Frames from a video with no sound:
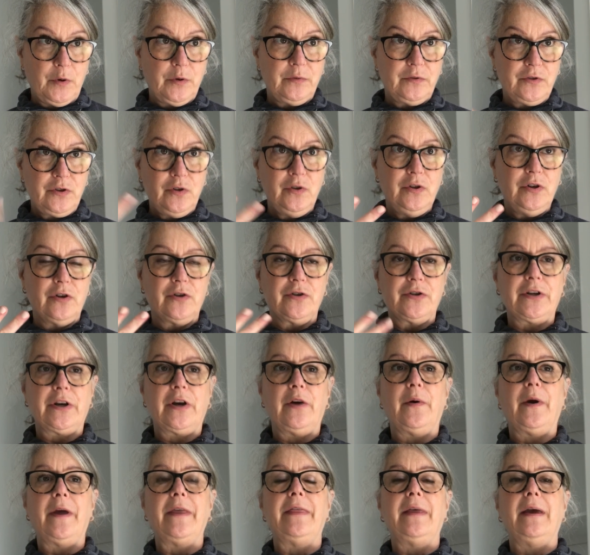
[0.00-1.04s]
2 years ago,
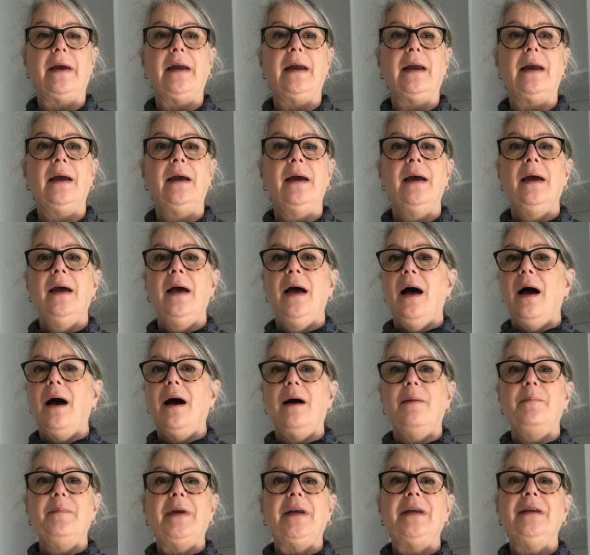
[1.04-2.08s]
I think.
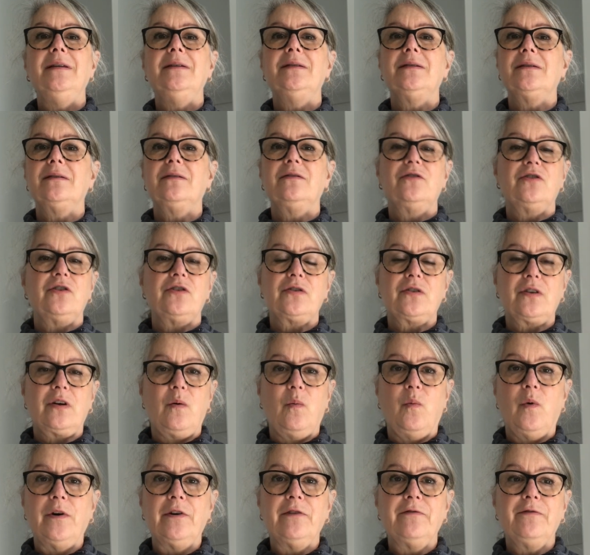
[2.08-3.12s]
He's just a
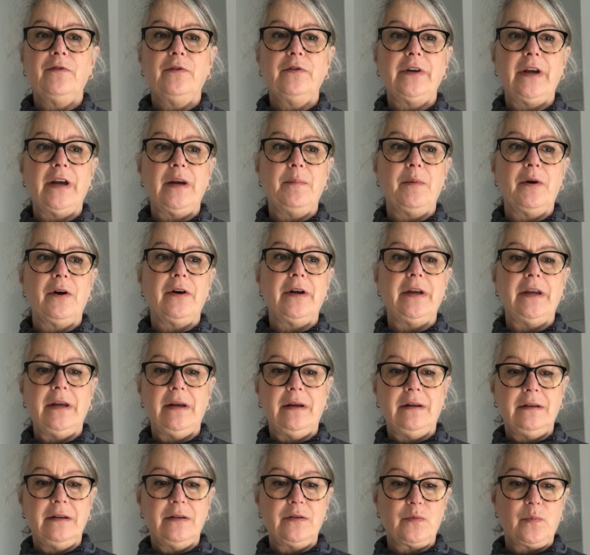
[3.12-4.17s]
wonderful neighbor, he
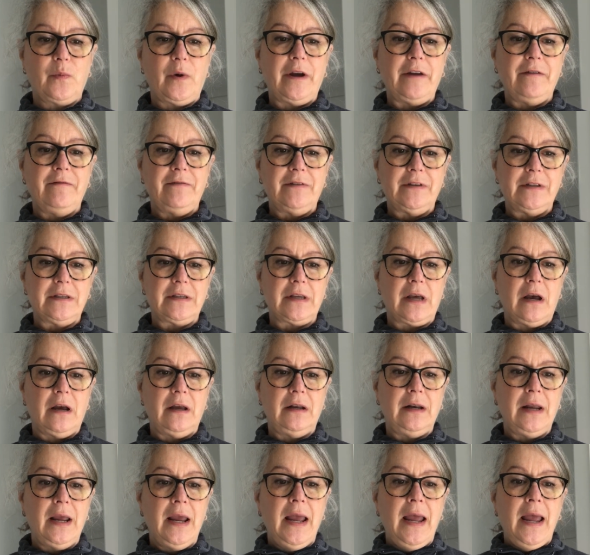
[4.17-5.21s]
and his wife and son,
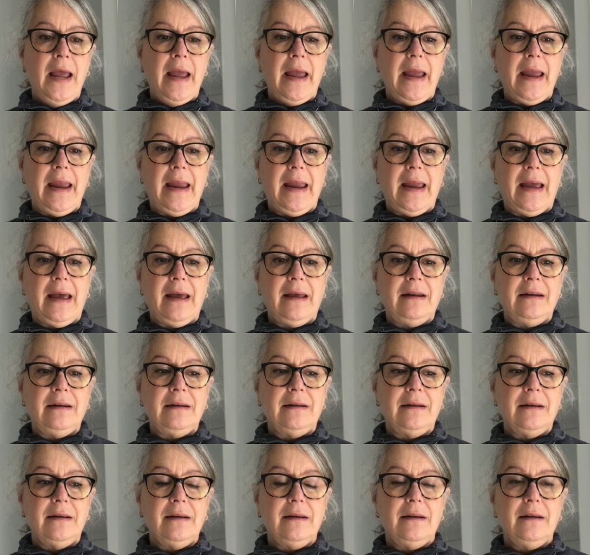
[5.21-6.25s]
and
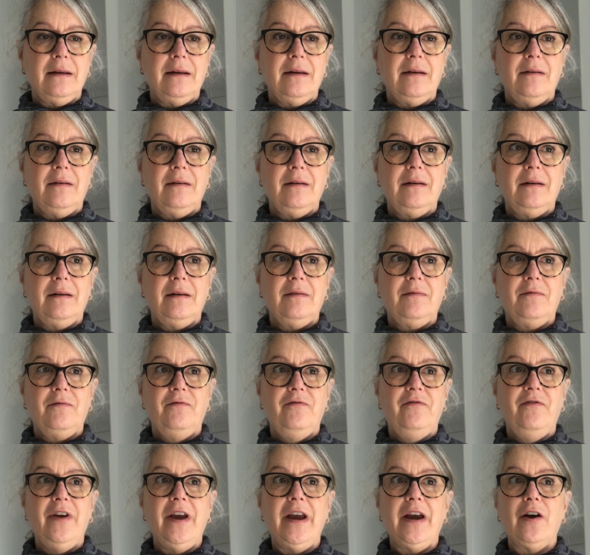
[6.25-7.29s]

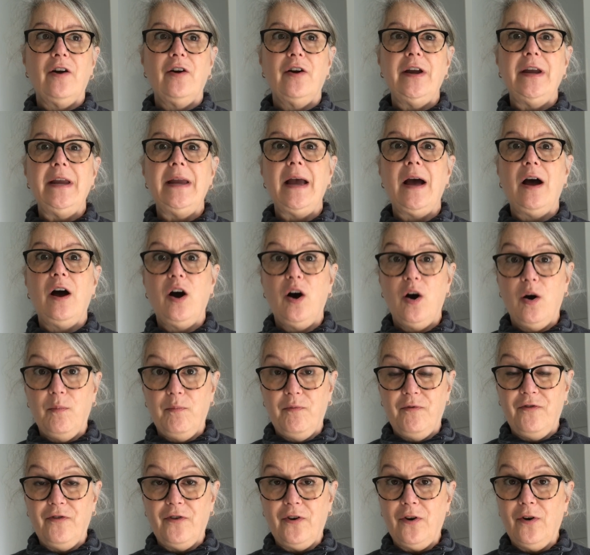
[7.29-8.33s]
very
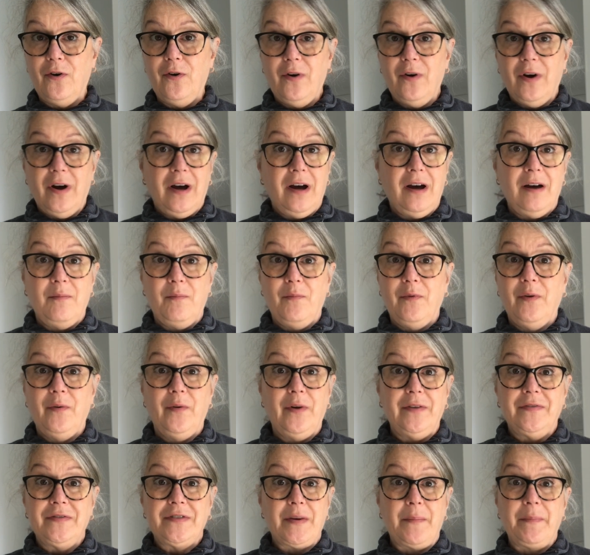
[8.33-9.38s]
helpful. If
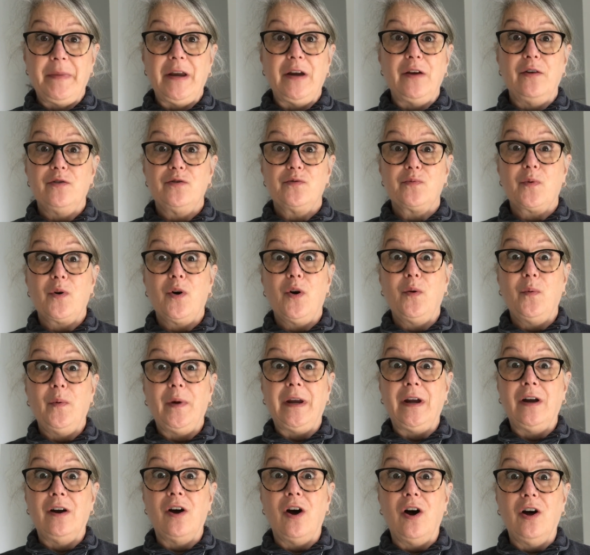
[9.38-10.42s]
something goes wrong, we
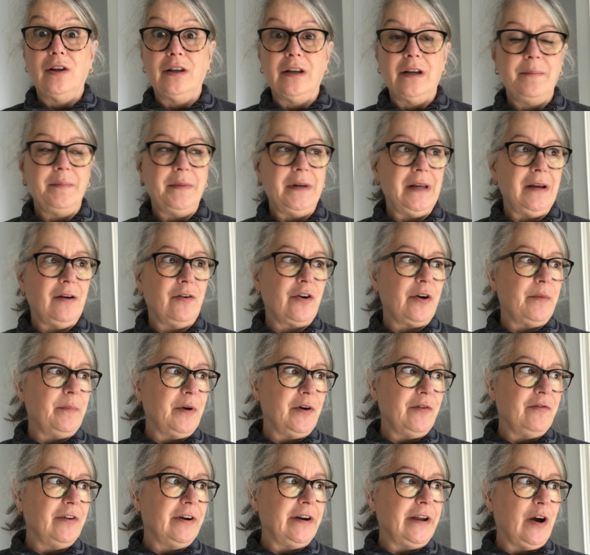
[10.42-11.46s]
can call him and he'll come
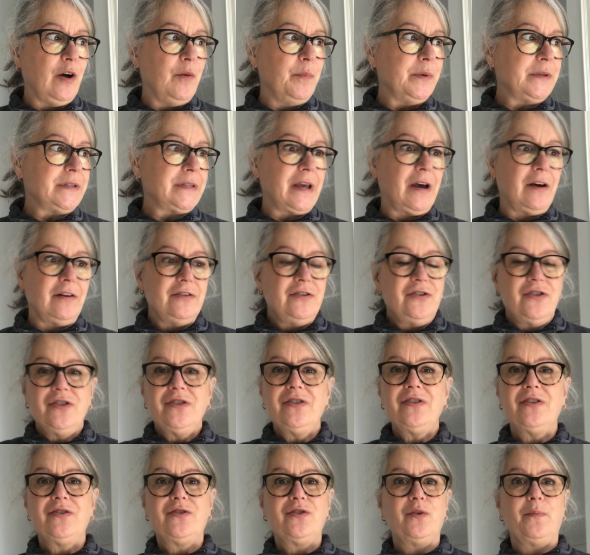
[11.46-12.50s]
over and help us out. He's just
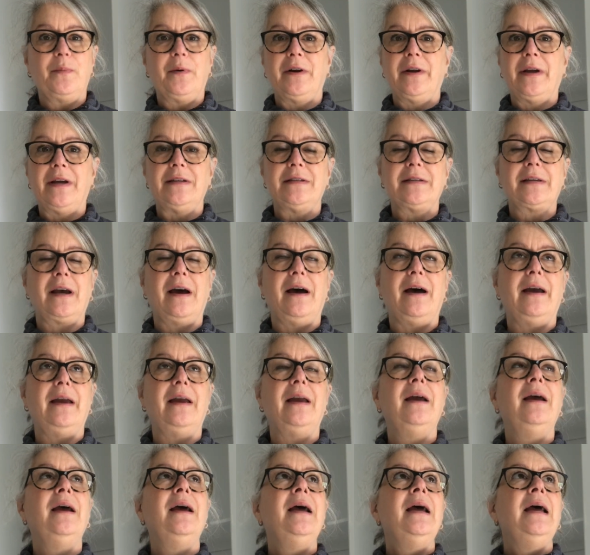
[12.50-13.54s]
a super nice guy.
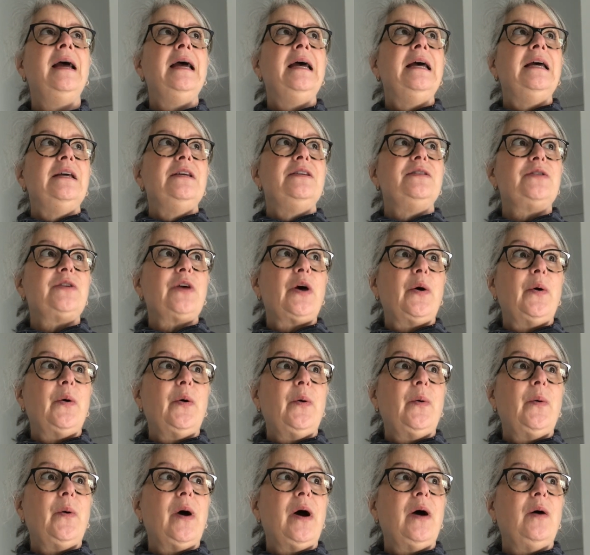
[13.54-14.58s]

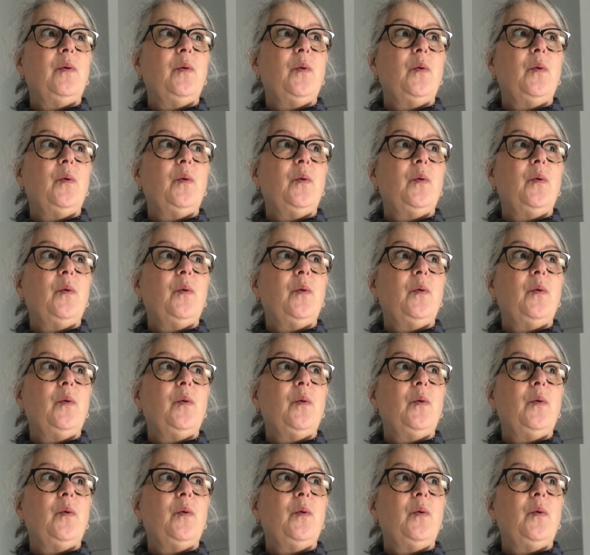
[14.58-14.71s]
So